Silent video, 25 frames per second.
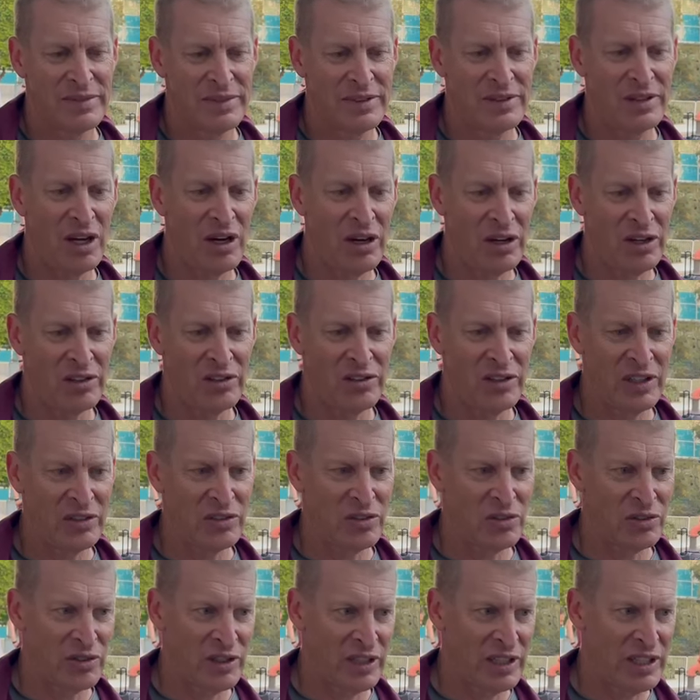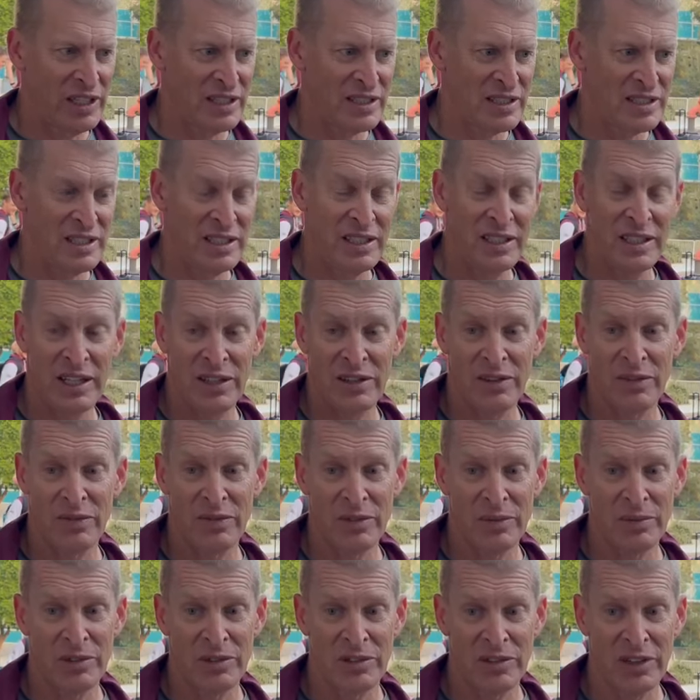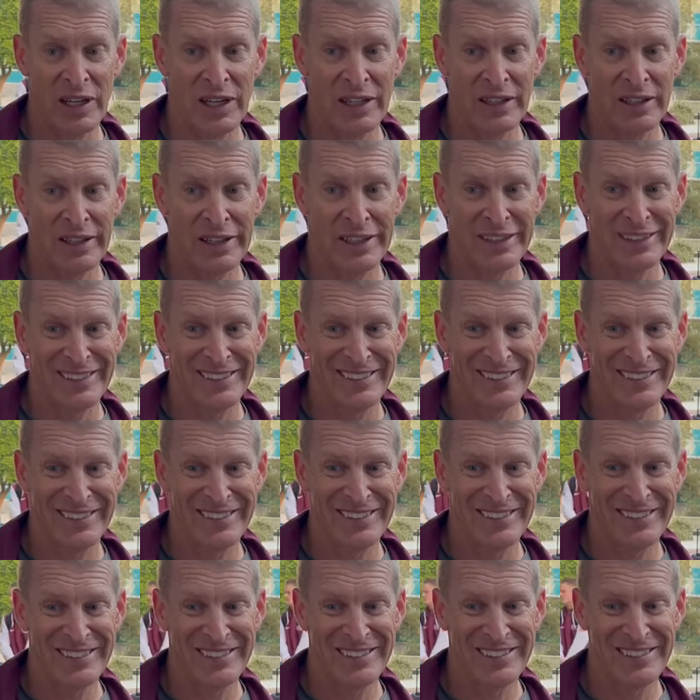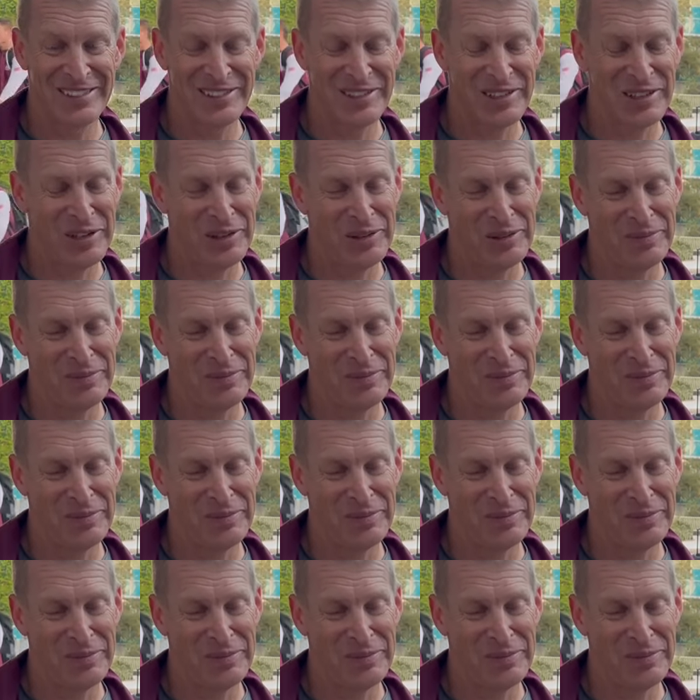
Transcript: the honest answer is I can't see nothing from the side. So,